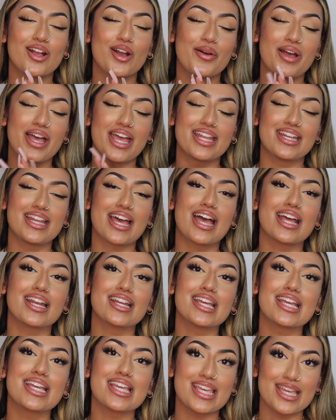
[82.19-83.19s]
go ahead
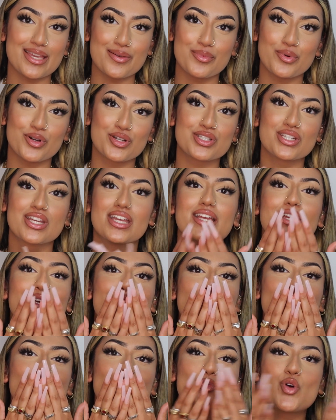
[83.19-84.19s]
and keep watching.
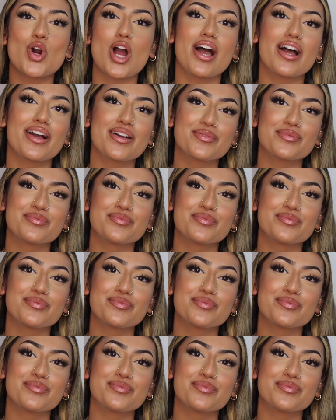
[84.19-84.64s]
Mwah.